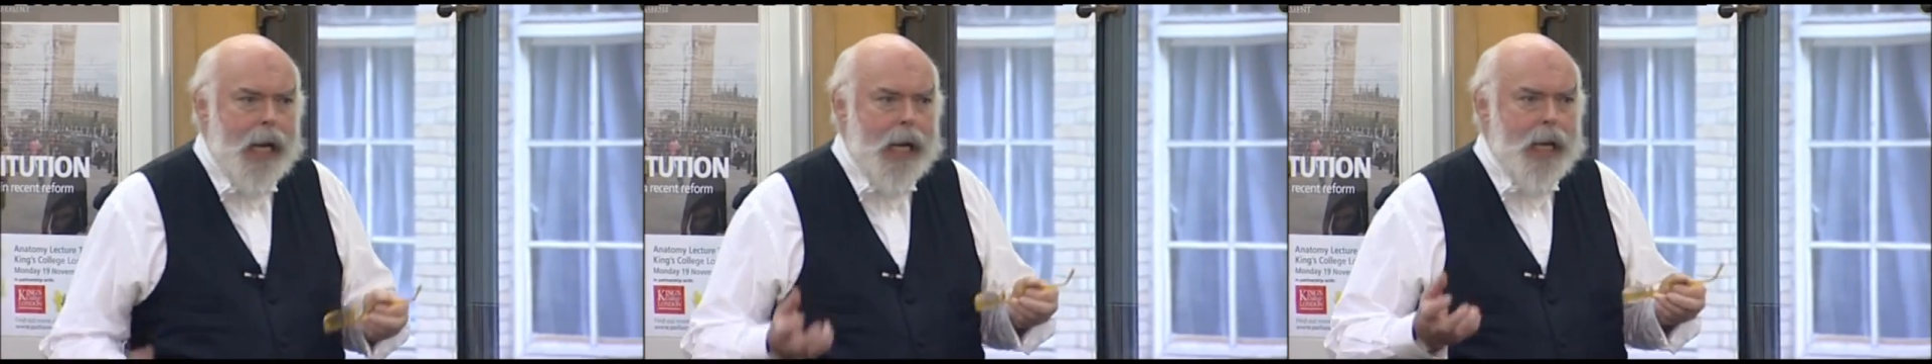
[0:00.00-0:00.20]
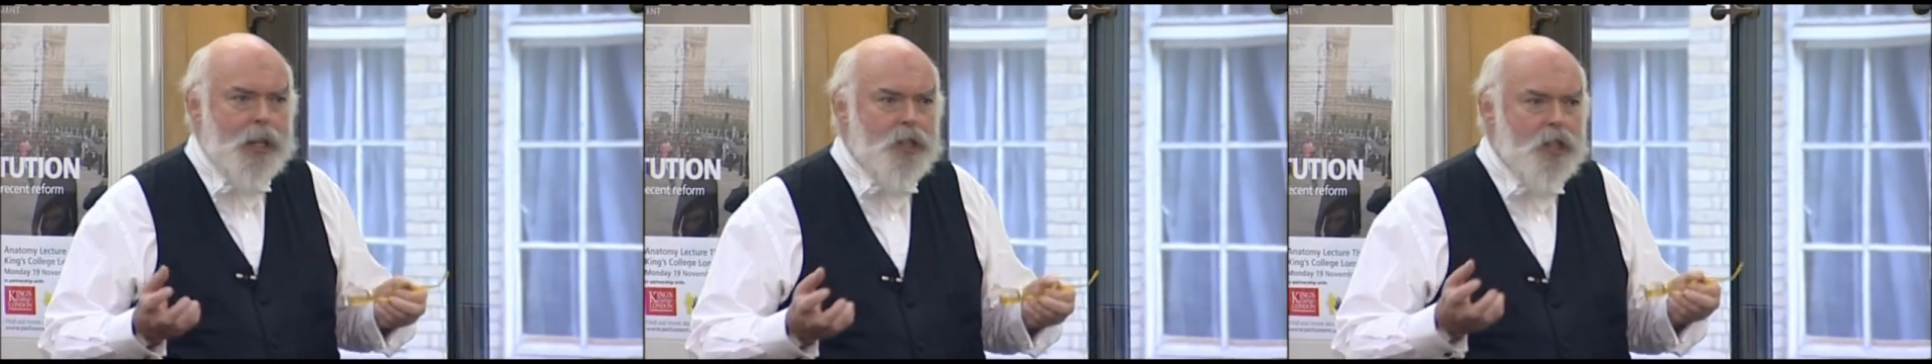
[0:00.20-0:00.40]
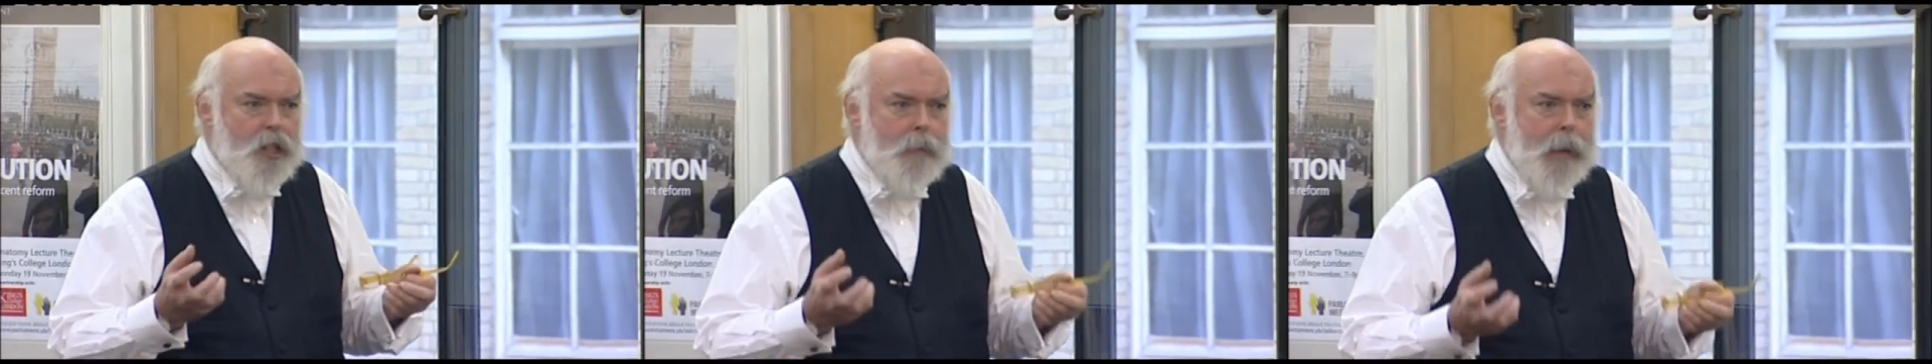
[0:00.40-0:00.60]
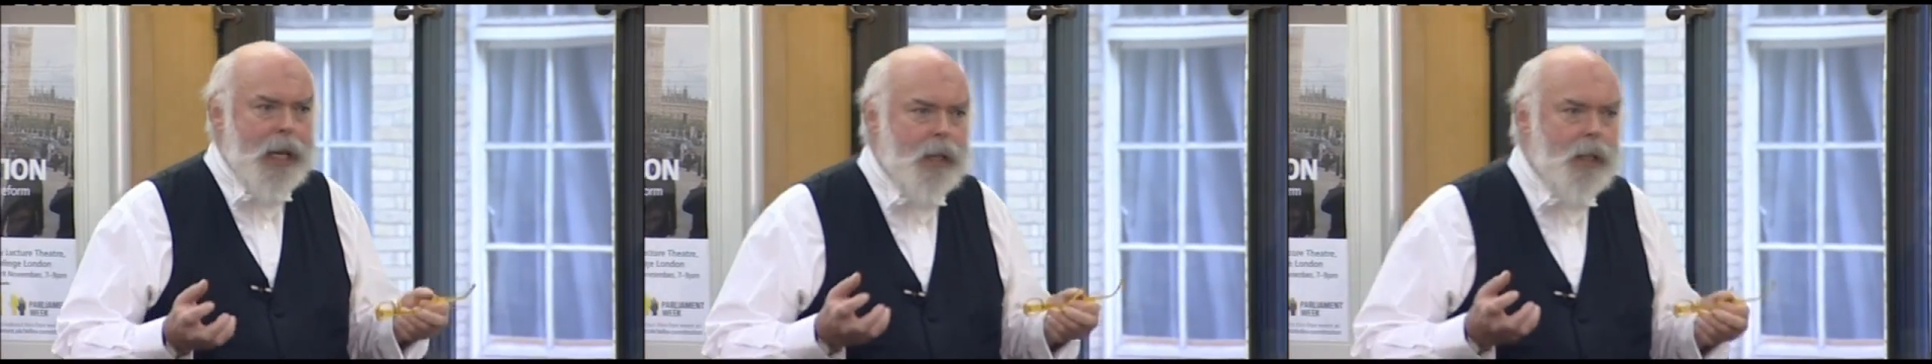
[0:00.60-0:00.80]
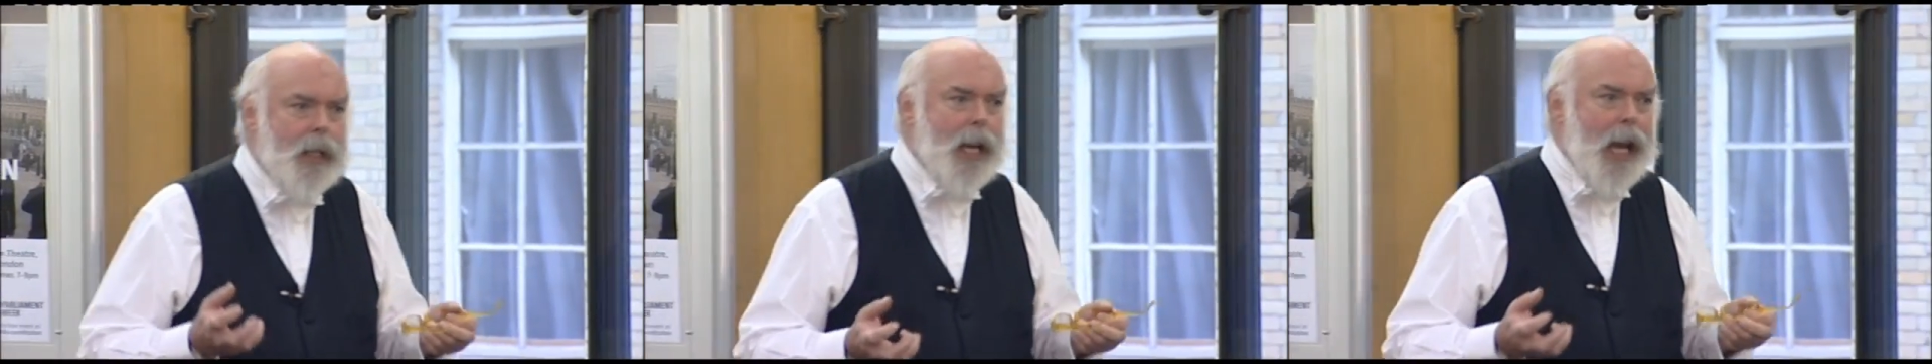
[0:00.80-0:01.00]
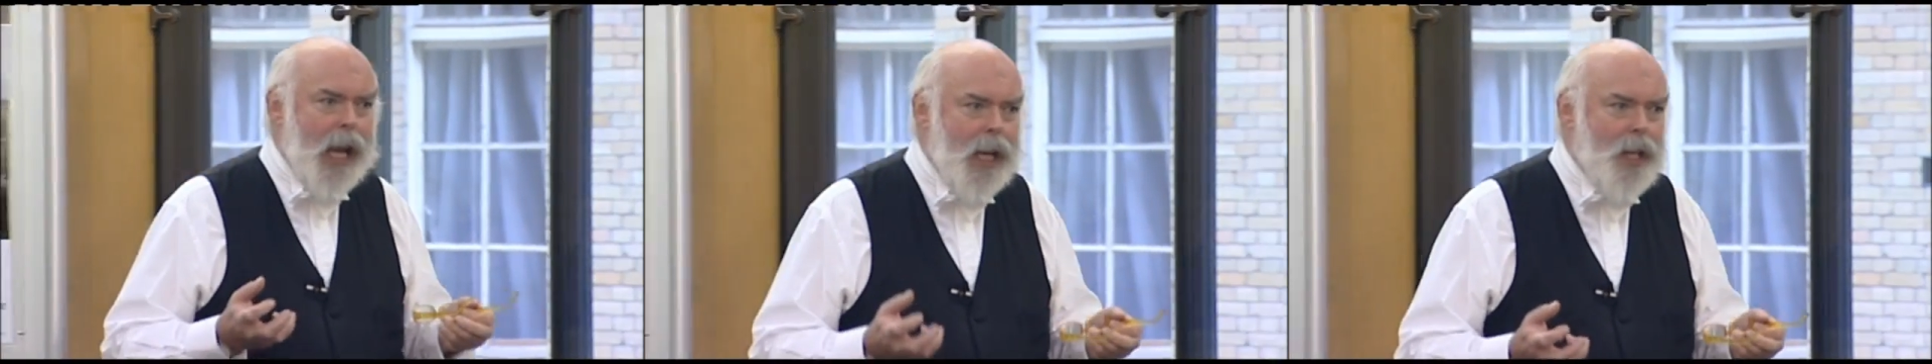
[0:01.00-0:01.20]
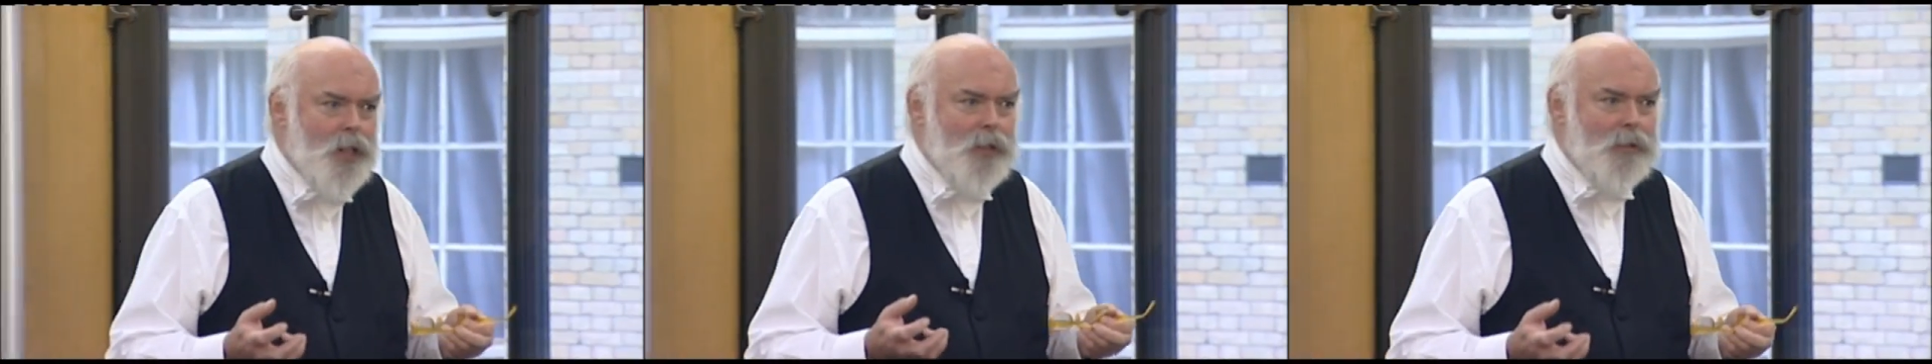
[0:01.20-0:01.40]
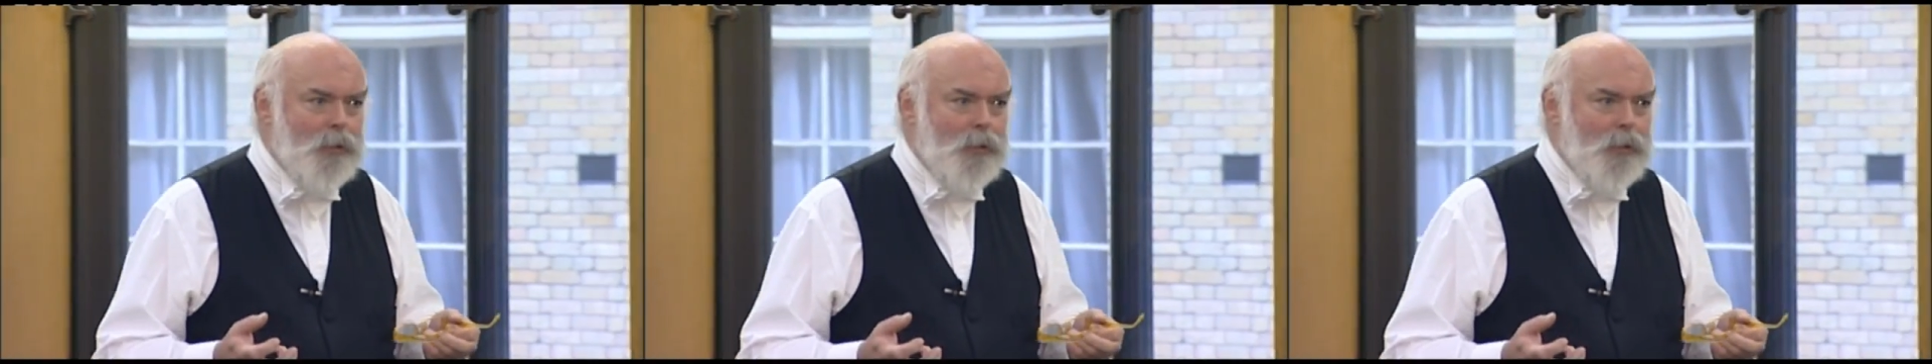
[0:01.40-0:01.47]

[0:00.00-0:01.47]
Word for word: is to make the case